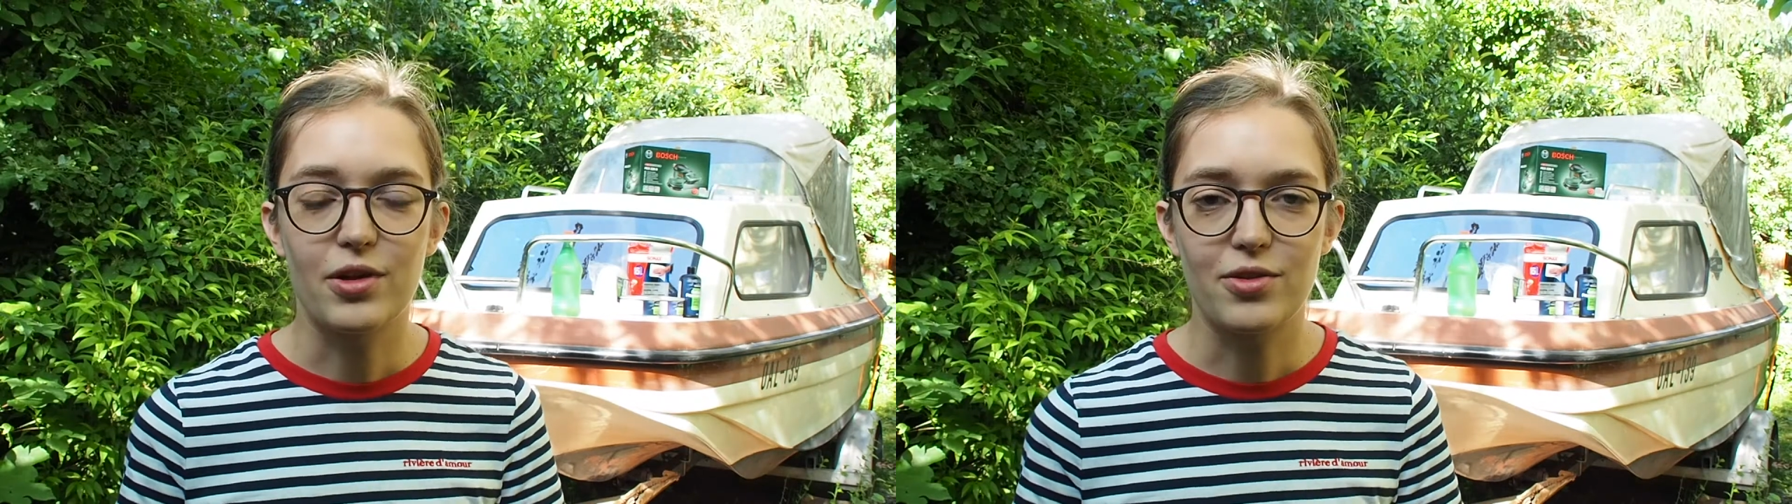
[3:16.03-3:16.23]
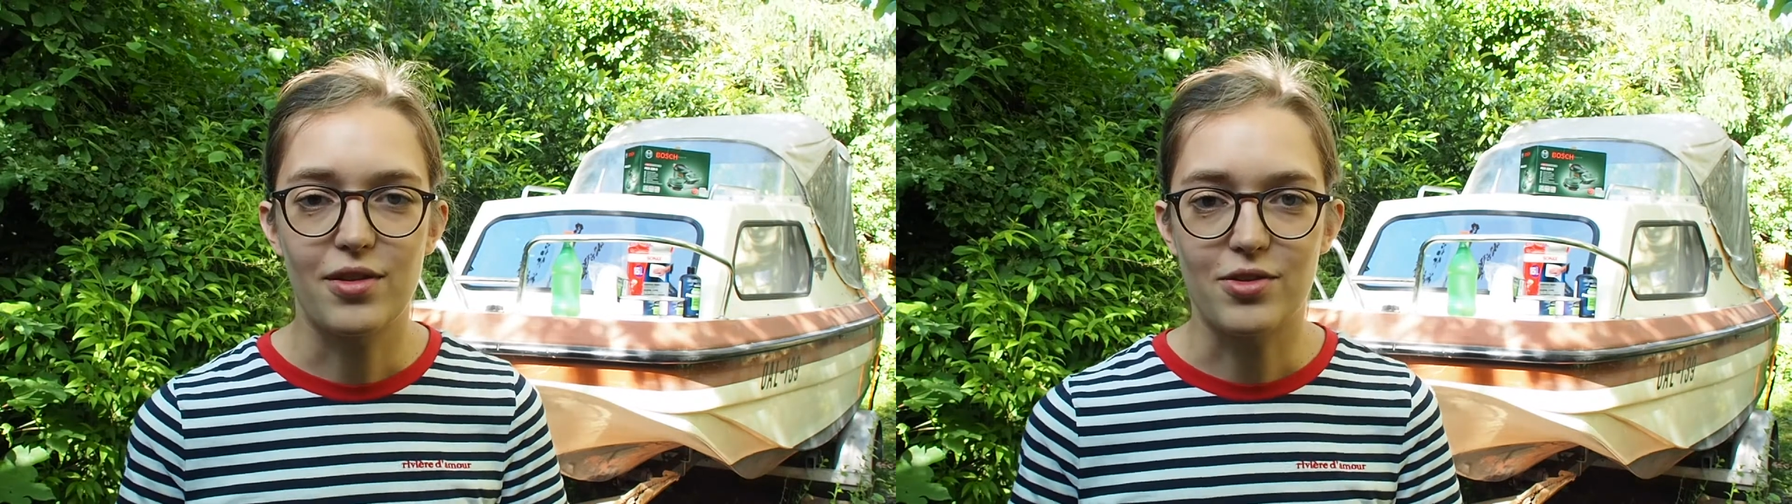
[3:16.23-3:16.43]

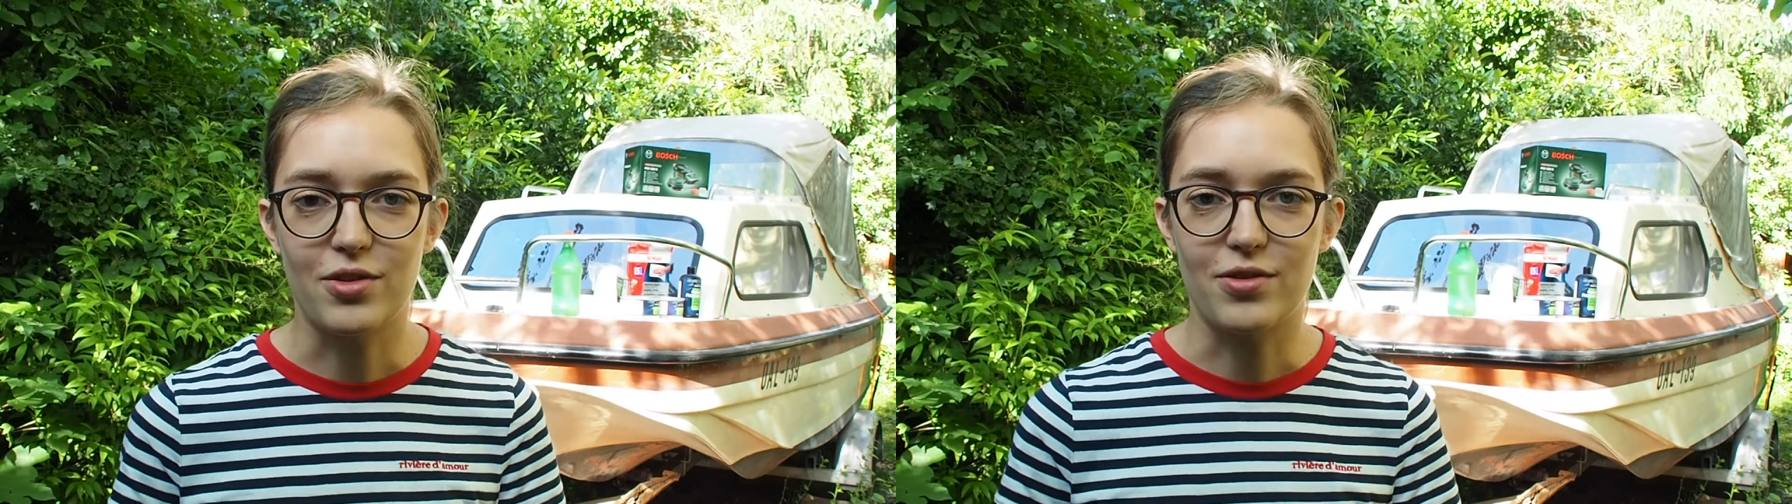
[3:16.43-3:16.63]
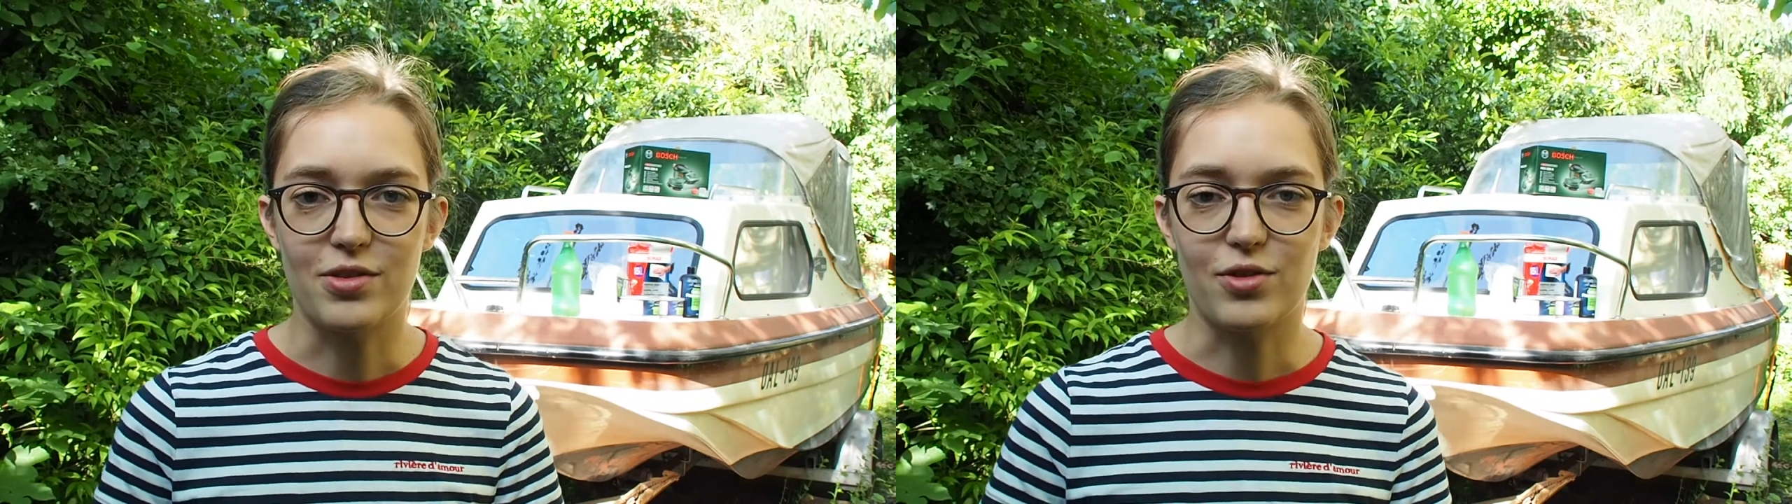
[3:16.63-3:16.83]
to the
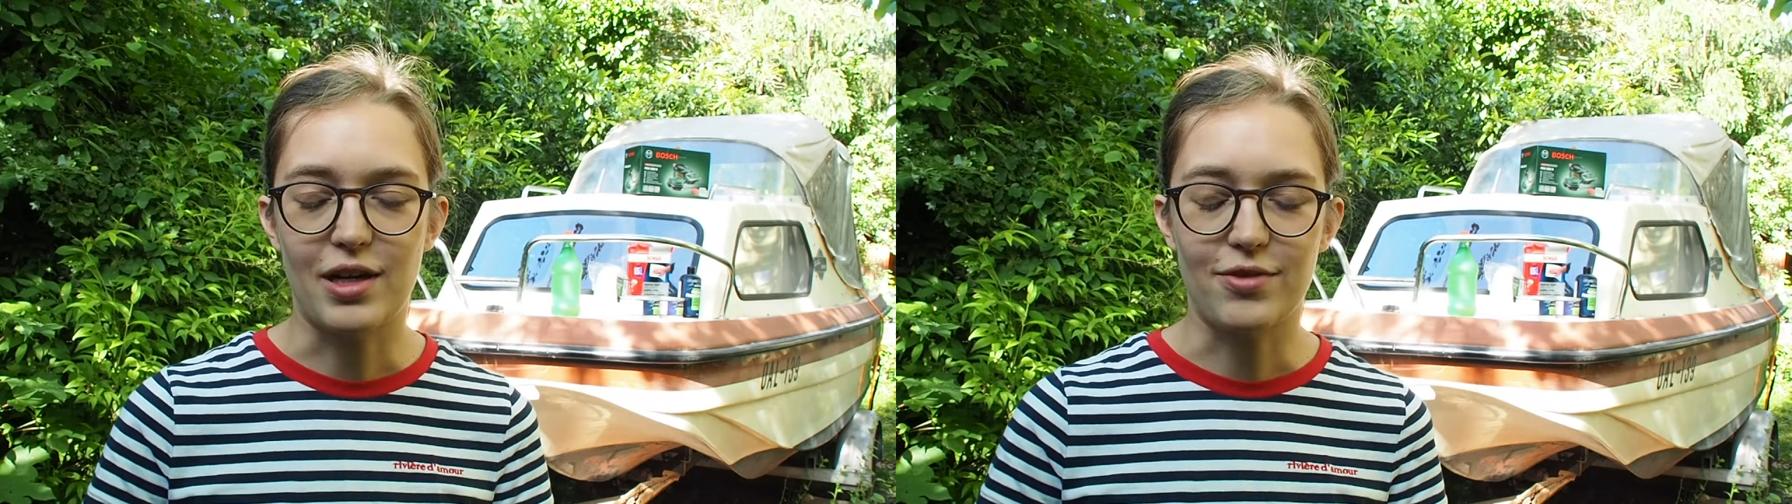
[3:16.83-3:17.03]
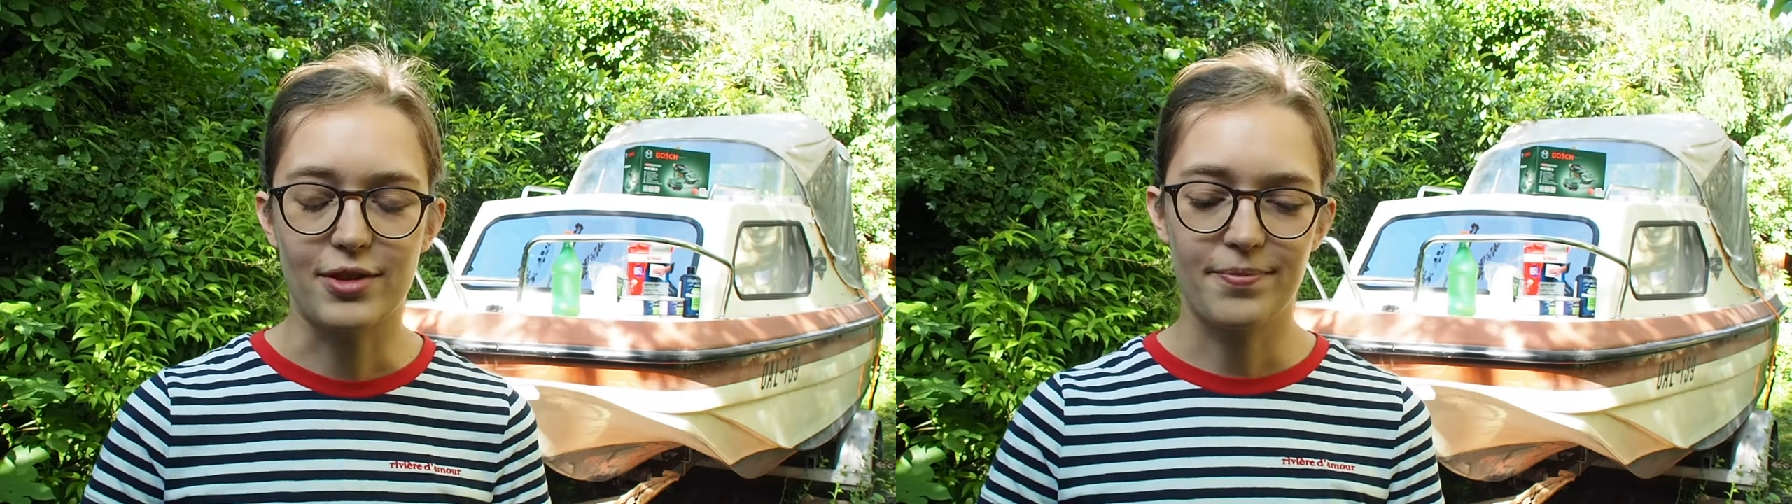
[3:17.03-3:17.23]
surface
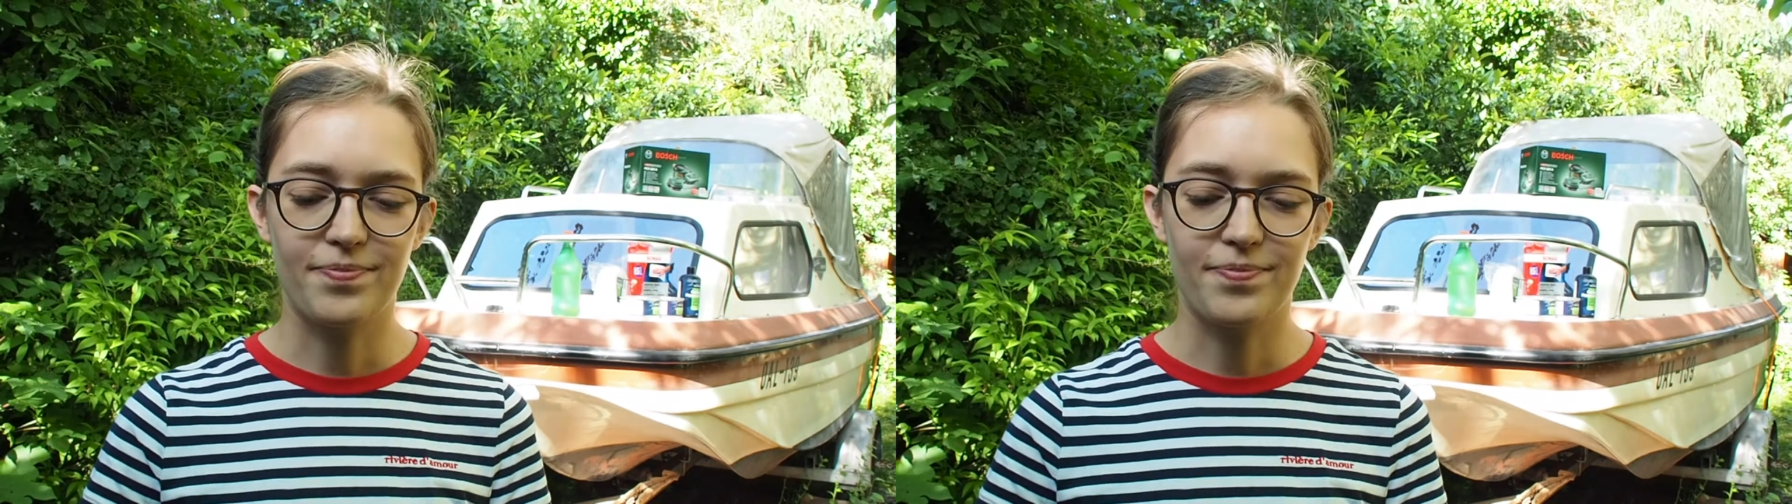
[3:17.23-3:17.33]
forever.